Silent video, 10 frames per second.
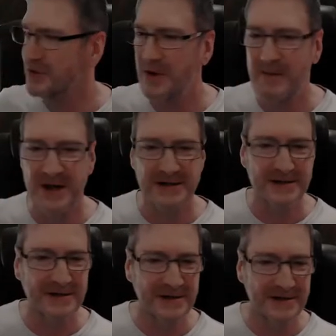We'll do our
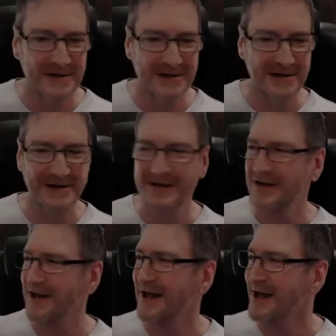best.
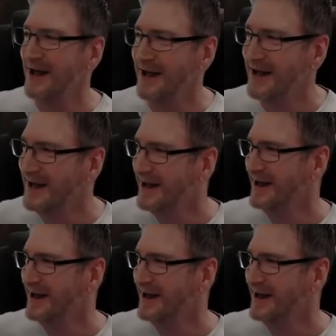Okay.